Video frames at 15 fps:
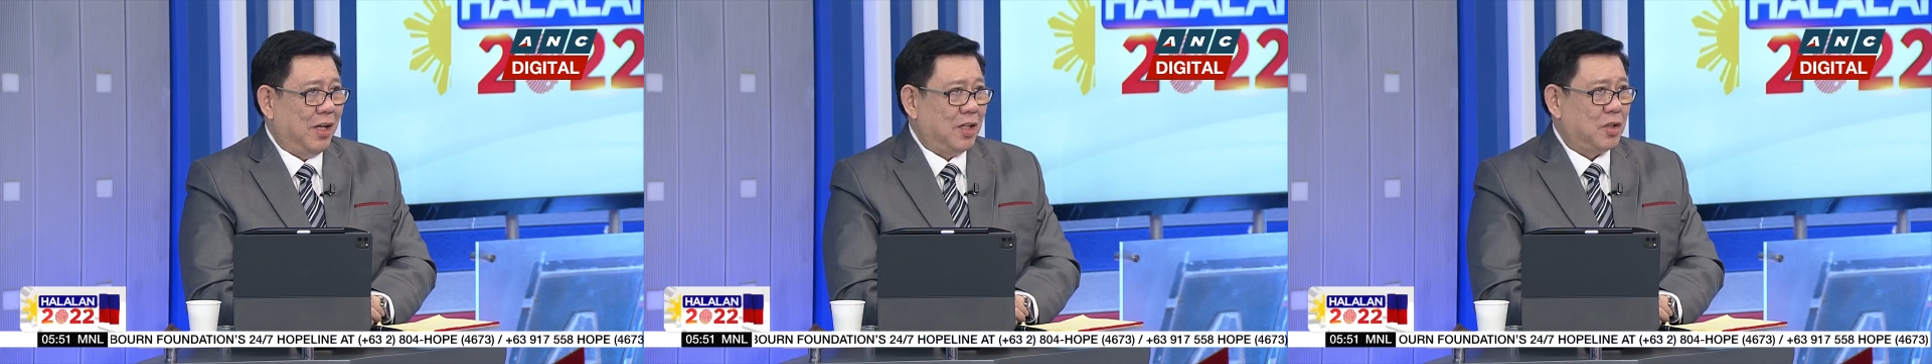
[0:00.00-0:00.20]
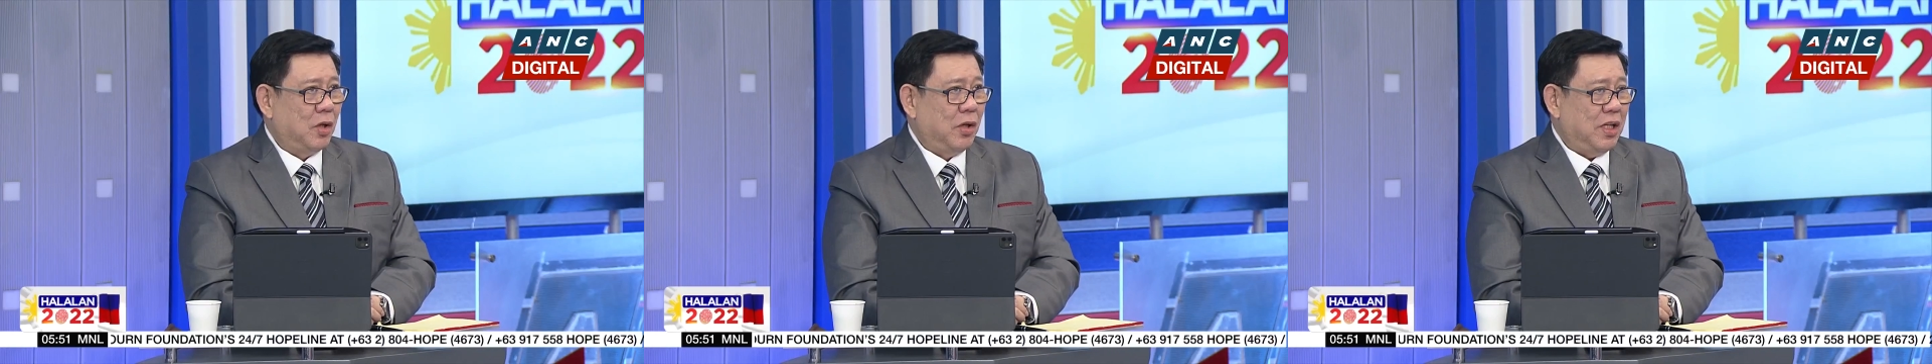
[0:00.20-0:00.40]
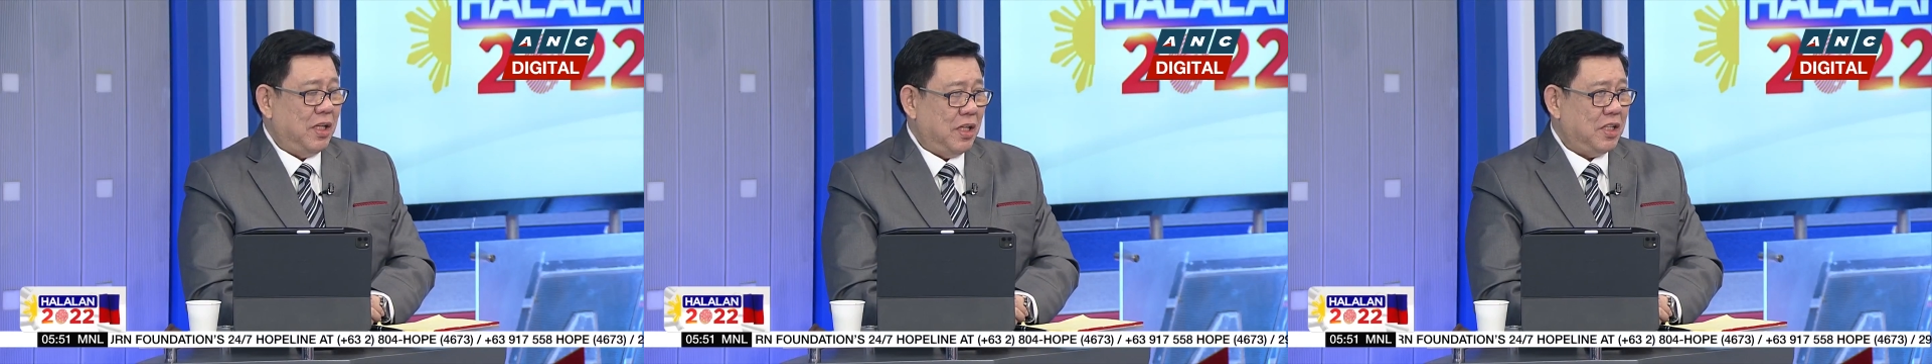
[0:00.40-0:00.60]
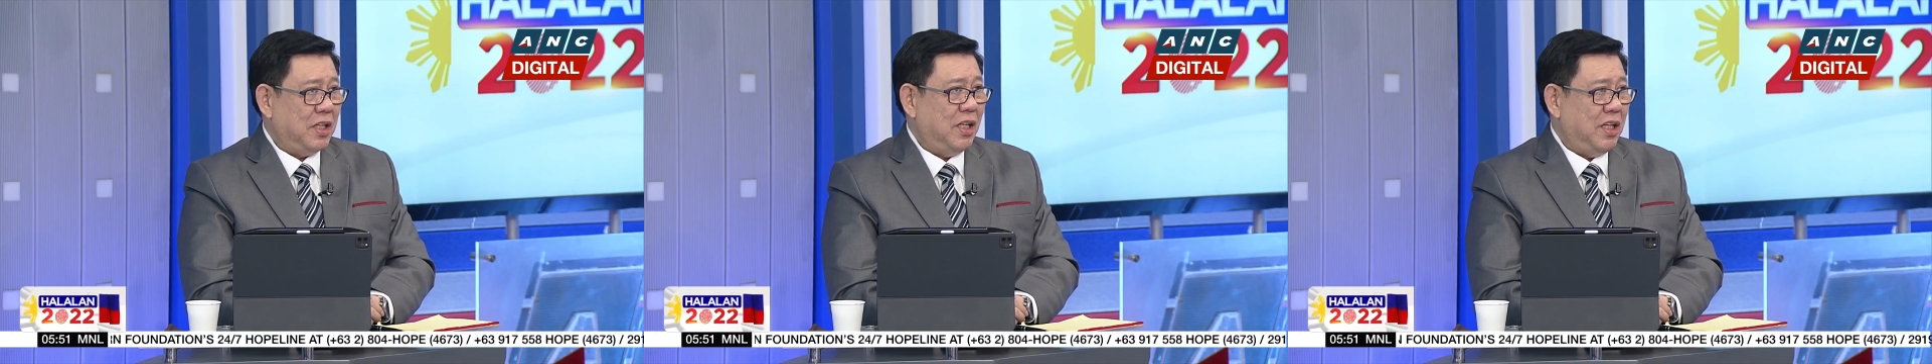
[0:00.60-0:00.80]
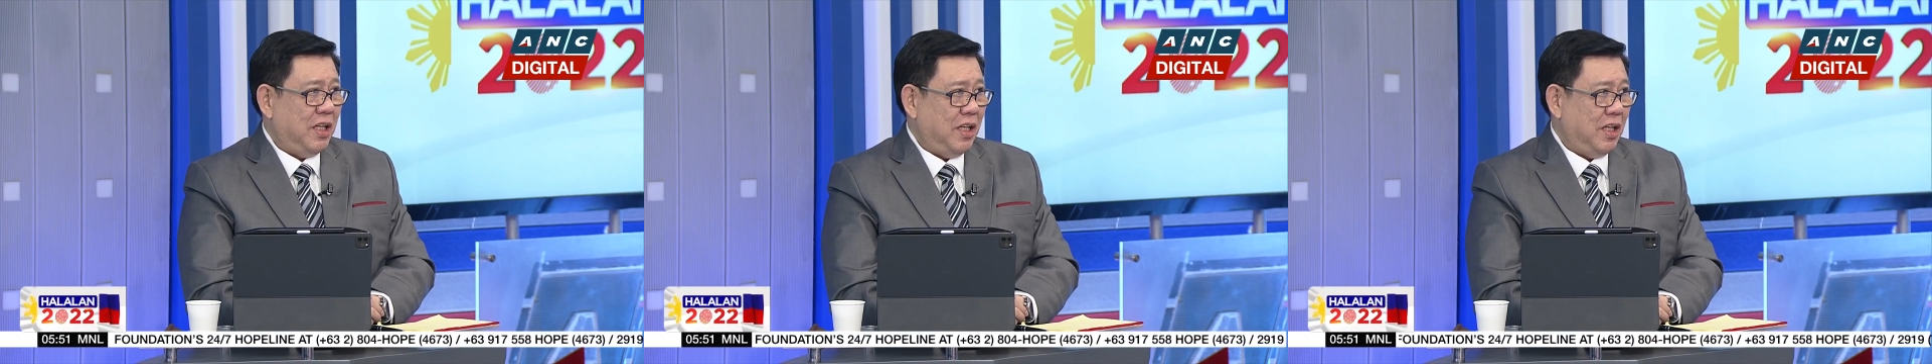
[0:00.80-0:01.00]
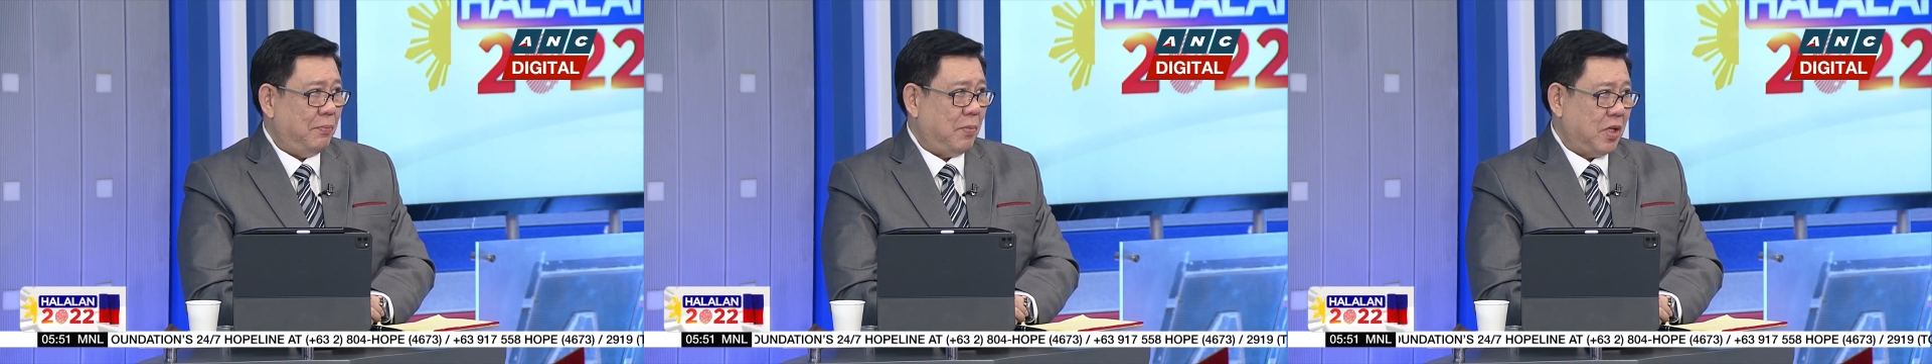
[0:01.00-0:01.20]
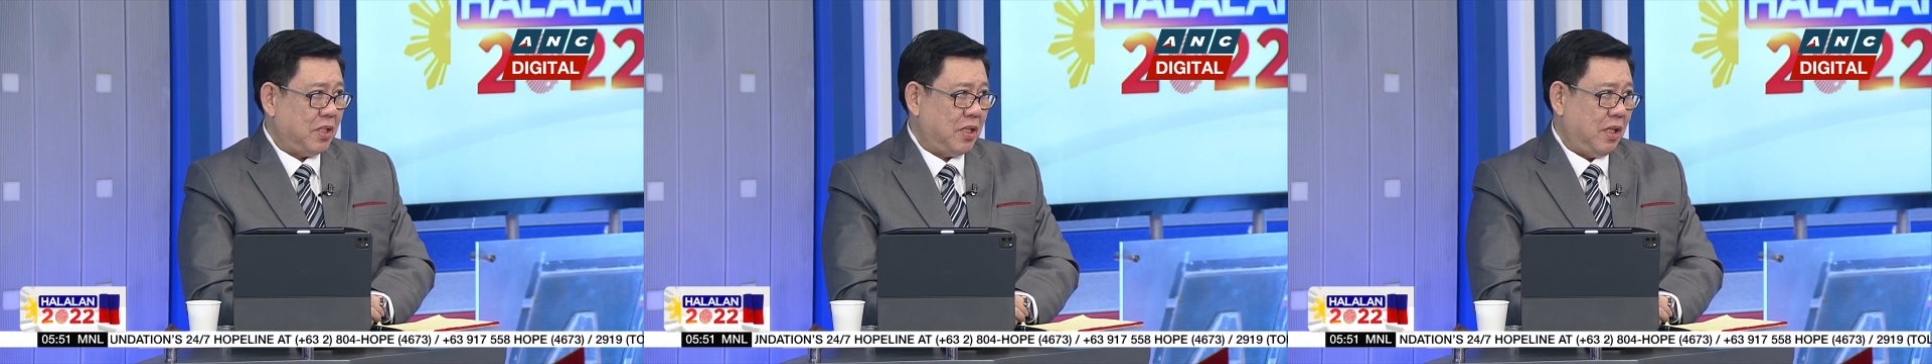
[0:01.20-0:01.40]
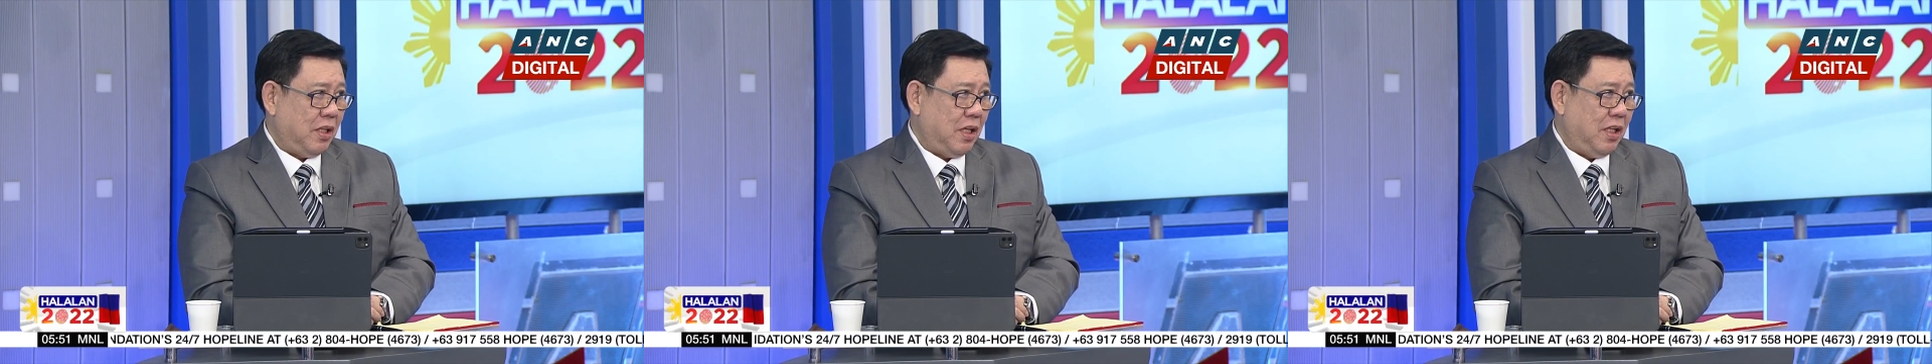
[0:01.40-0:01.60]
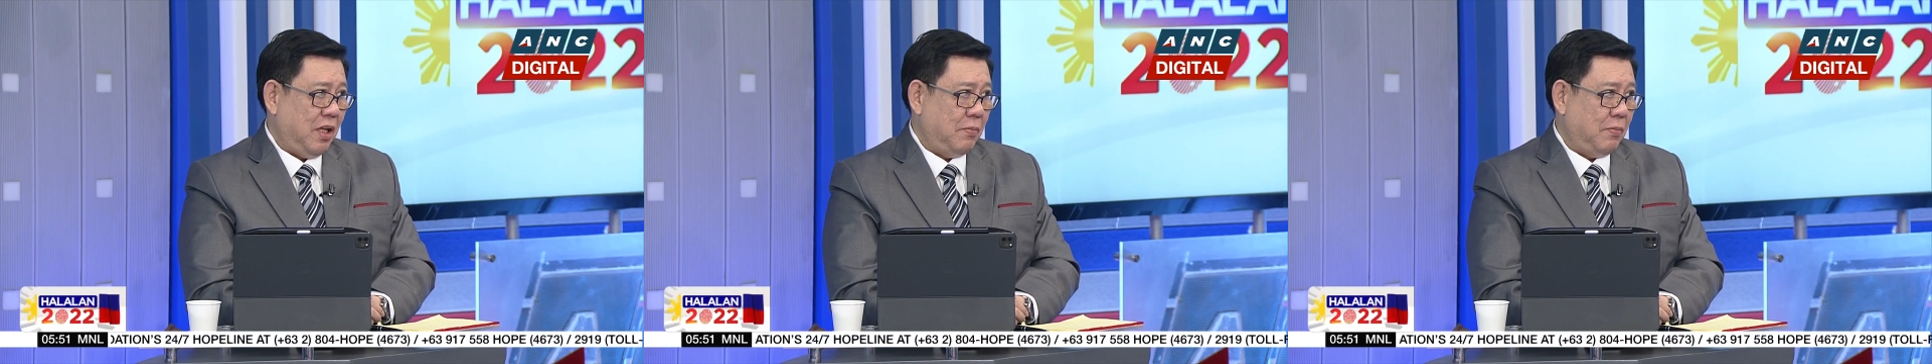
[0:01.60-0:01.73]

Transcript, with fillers: So initially, he presented